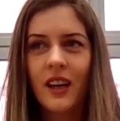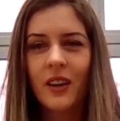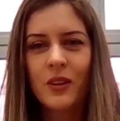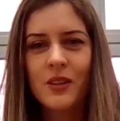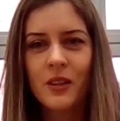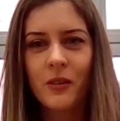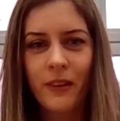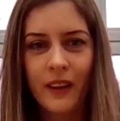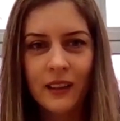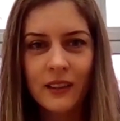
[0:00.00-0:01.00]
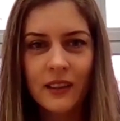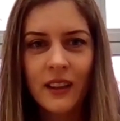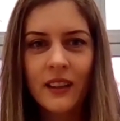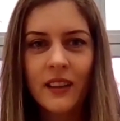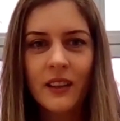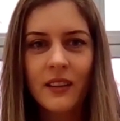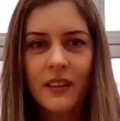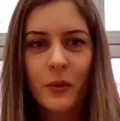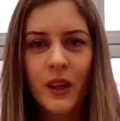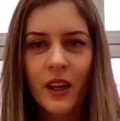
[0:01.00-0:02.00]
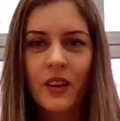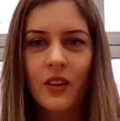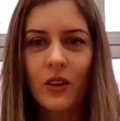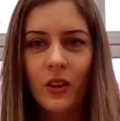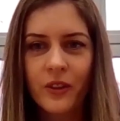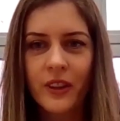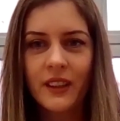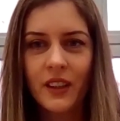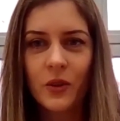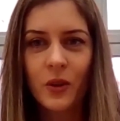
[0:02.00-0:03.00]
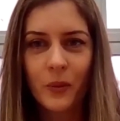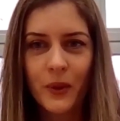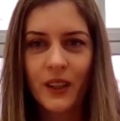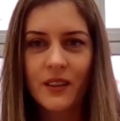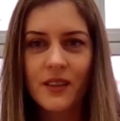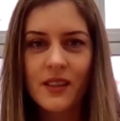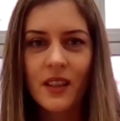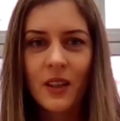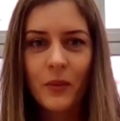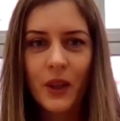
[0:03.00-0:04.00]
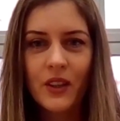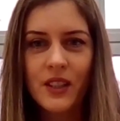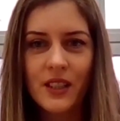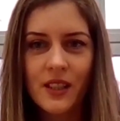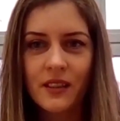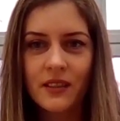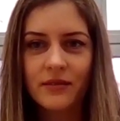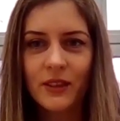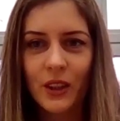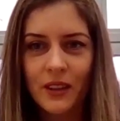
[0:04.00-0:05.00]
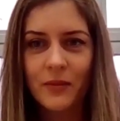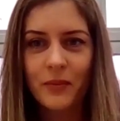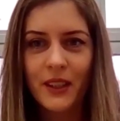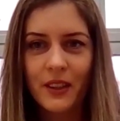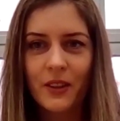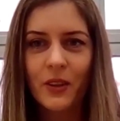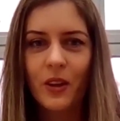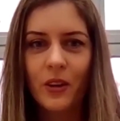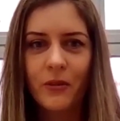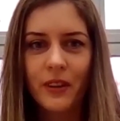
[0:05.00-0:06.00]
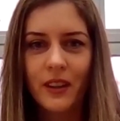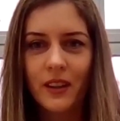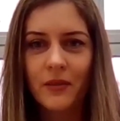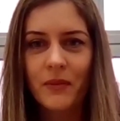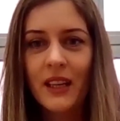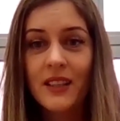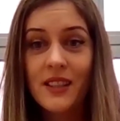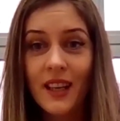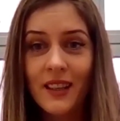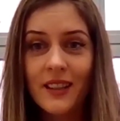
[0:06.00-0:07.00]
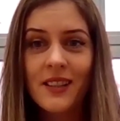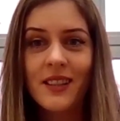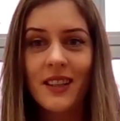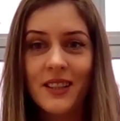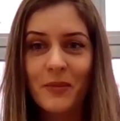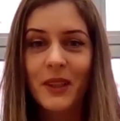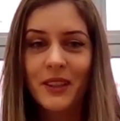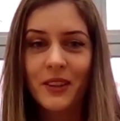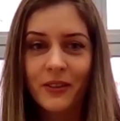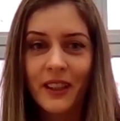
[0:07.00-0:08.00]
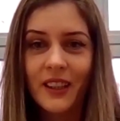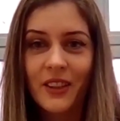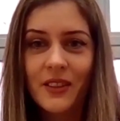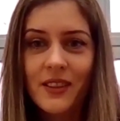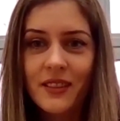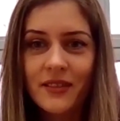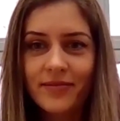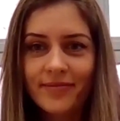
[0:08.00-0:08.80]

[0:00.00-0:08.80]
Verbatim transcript: I also felt that we are already Europeans because it's not a matter of um, status, it's a matter of values